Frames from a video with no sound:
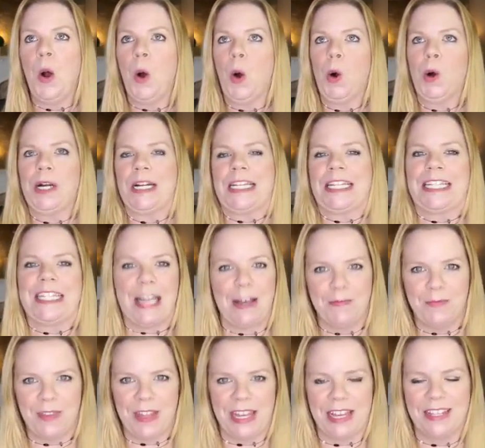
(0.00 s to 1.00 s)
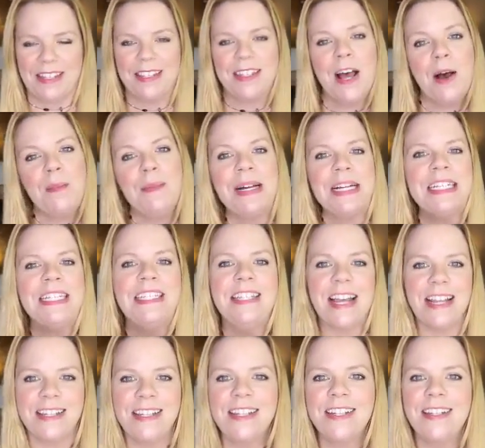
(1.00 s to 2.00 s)
or something, some
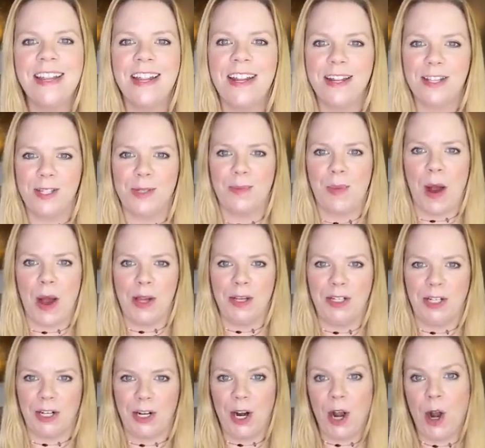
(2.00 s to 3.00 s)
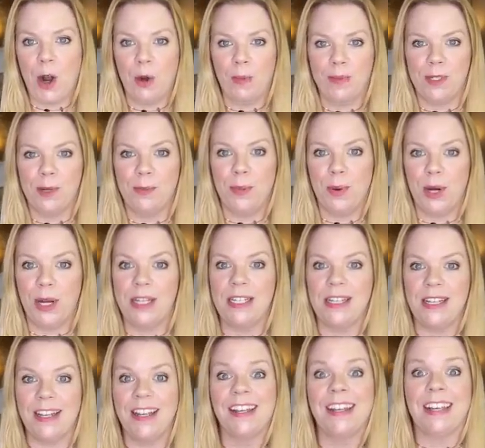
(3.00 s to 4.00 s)
designated spot in your home to
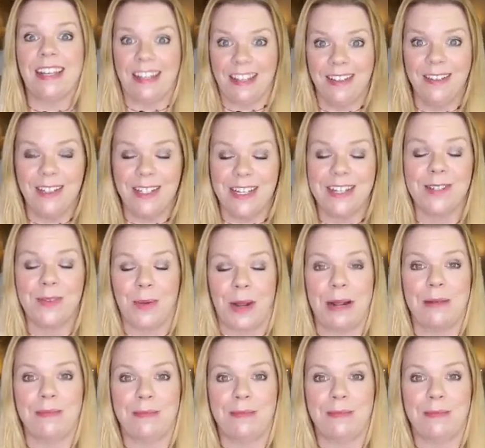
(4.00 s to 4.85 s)
put just what